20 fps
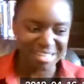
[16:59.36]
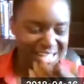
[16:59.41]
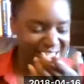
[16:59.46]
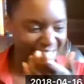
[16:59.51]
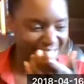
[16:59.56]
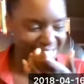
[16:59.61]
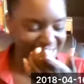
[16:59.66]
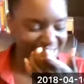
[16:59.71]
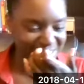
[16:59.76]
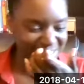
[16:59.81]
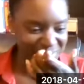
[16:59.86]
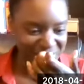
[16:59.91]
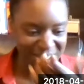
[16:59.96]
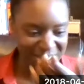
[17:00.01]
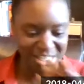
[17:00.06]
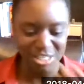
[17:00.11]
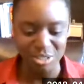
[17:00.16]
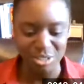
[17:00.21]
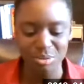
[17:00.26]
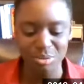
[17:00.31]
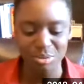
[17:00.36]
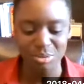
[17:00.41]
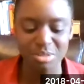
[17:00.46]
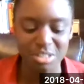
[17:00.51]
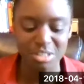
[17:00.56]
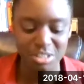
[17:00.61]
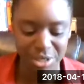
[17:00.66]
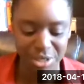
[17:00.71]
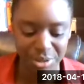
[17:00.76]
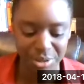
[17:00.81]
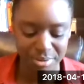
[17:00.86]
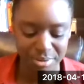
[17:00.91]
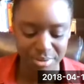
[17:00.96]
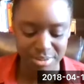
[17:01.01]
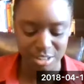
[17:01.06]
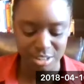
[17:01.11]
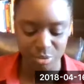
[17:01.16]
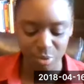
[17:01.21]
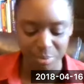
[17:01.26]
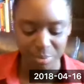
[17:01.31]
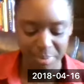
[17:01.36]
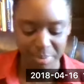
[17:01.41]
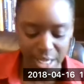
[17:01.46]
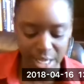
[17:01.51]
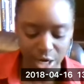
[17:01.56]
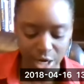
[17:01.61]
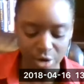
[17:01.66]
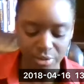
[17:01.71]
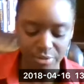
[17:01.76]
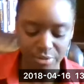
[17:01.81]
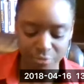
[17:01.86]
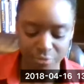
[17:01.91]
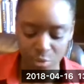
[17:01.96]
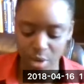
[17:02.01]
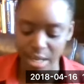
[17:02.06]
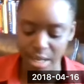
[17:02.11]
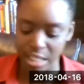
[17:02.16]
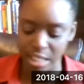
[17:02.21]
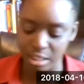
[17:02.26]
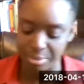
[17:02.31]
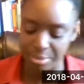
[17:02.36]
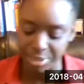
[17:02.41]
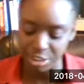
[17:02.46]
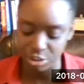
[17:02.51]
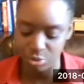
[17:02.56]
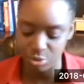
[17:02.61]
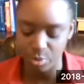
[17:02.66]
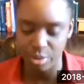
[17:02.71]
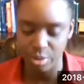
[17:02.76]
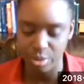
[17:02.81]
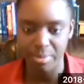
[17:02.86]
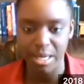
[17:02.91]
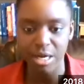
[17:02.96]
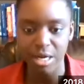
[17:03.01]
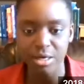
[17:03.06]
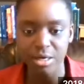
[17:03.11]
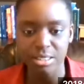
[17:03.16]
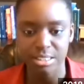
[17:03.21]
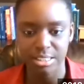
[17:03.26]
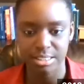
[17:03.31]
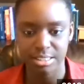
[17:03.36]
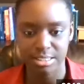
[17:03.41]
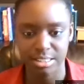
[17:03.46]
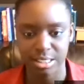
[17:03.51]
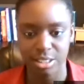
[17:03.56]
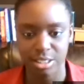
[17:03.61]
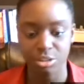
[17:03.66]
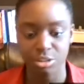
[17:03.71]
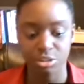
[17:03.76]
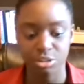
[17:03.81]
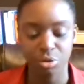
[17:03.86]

it, so we use those, we pair the four elements with parenting skills so